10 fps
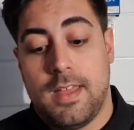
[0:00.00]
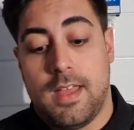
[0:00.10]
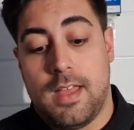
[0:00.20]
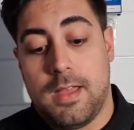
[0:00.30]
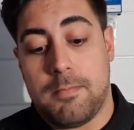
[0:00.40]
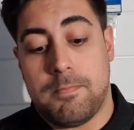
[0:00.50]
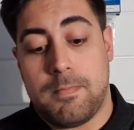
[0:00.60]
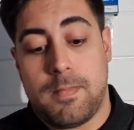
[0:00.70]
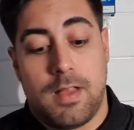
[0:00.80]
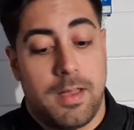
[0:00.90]
I'm
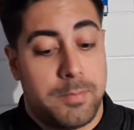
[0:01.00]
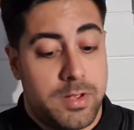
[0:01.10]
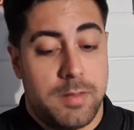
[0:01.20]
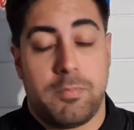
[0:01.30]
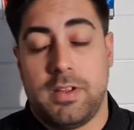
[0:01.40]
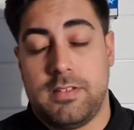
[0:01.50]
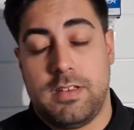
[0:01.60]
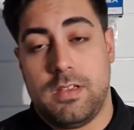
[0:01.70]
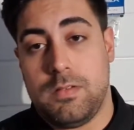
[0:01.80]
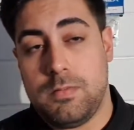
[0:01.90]
going to bring to
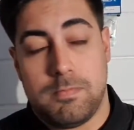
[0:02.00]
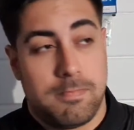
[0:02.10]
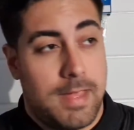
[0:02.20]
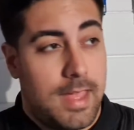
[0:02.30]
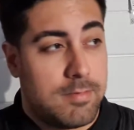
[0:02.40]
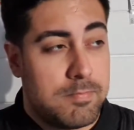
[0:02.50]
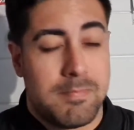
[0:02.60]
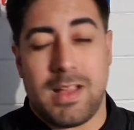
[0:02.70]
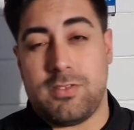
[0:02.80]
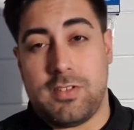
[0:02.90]
you as
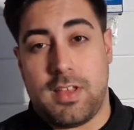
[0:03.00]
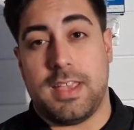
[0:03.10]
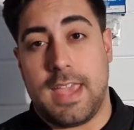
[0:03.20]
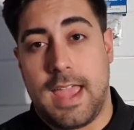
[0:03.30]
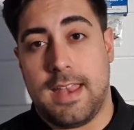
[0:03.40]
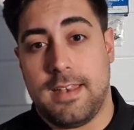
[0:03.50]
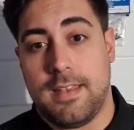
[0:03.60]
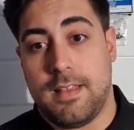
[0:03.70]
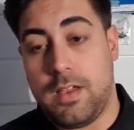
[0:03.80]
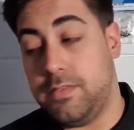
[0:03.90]
much as I can
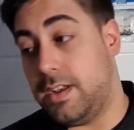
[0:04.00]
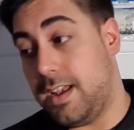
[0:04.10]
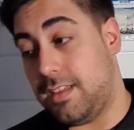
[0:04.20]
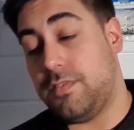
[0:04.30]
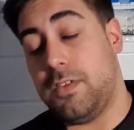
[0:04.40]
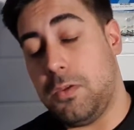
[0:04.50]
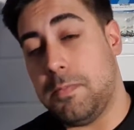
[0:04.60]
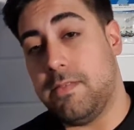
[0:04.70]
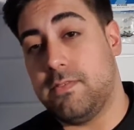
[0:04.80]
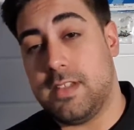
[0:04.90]
over the next few
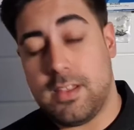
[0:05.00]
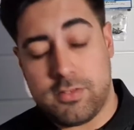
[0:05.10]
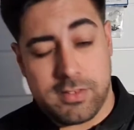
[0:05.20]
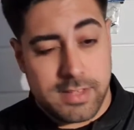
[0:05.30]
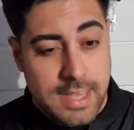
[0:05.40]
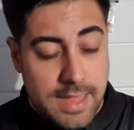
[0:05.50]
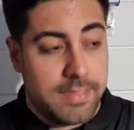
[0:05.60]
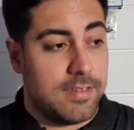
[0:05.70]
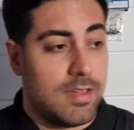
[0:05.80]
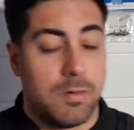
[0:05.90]
months. Let's just get
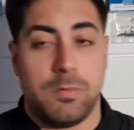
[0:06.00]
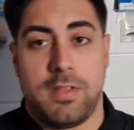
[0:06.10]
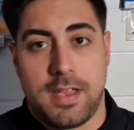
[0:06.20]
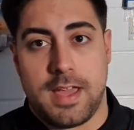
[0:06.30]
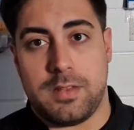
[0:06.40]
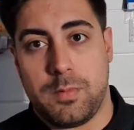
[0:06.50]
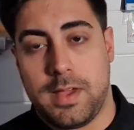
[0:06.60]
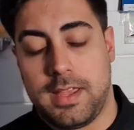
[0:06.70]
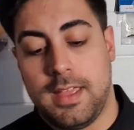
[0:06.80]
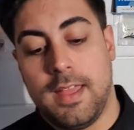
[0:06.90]
this whole thing out of the
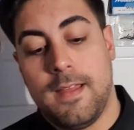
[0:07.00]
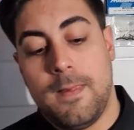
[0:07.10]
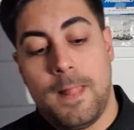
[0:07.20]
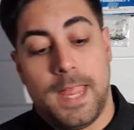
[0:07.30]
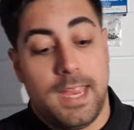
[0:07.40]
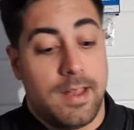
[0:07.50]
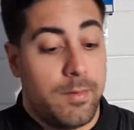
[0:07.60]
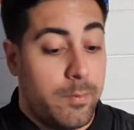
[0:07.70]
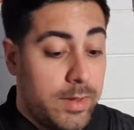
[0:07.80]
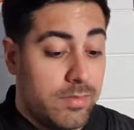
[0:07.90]
way, you know,
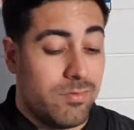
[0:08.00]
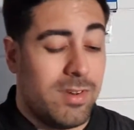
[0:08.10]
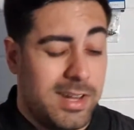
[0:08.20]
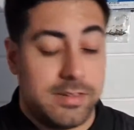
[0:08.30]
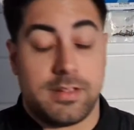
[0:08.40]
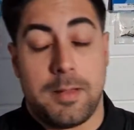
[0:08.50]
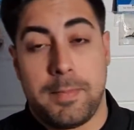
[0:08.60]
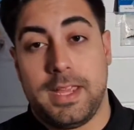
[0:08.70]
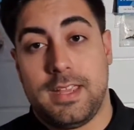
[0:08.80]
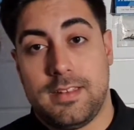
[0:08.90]
and we can really start
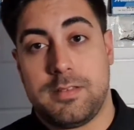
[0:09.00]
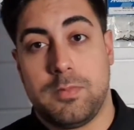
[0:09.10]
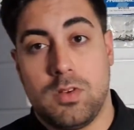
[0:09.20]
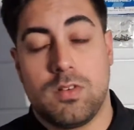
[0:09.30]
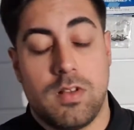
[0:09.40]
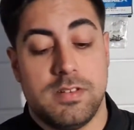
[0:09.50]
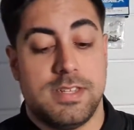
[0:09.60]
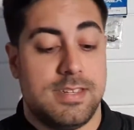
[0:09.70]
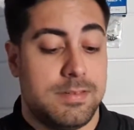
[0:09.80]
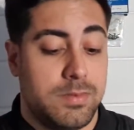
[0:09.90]
making some good
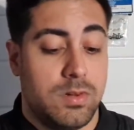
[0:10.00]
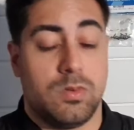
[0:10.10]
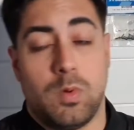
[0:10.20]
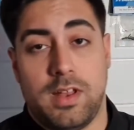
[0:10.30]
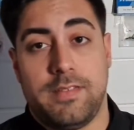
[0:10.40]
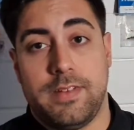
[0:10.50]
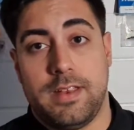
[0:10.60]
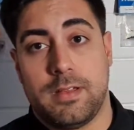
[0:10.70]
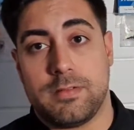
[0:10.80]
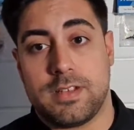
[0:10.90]
content, some good quality
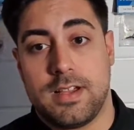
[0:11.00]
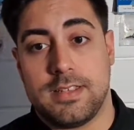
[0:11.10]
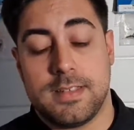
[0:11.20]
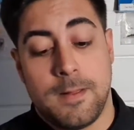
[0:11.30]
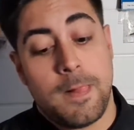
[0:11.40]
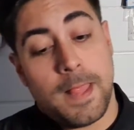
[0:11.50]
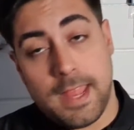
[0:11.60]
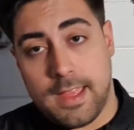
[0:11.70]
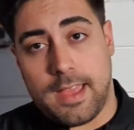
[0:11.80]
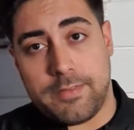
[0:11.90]
videos, guys.
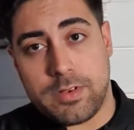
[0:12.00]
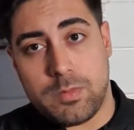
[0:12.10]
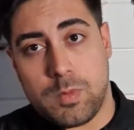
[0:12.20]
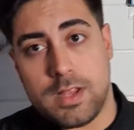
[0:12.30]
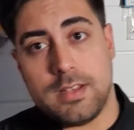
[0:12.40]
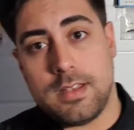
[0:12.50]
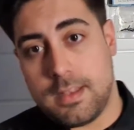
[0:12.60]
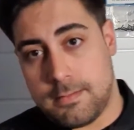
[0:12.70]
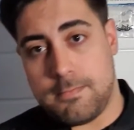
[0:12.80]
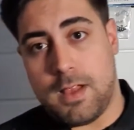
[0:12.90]
Have a good one.
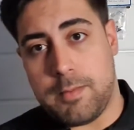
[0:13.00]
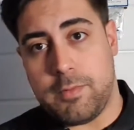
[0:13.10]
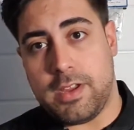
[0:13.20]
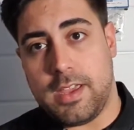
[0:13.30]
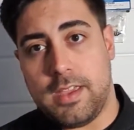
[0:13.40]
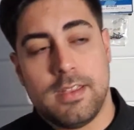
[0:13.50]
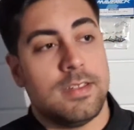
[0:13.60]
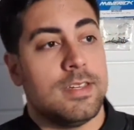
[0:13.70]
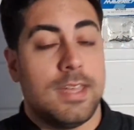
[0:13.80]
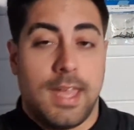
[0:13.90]
I'm Ricky,
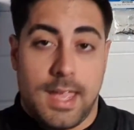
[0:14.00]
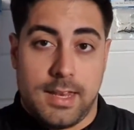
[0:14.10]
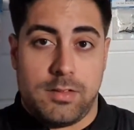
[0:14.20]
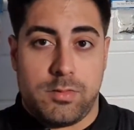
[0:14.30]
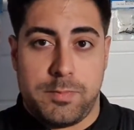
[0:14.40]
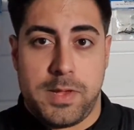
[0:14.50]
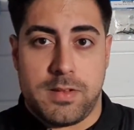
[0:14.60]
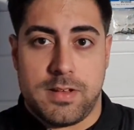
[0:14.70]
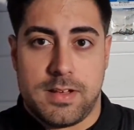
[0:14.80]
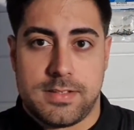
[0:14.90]
and this was
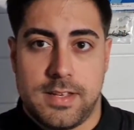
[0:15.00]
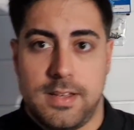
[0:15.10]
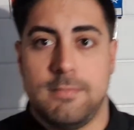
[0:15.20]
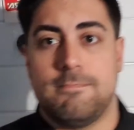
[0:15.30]
Beyond RC.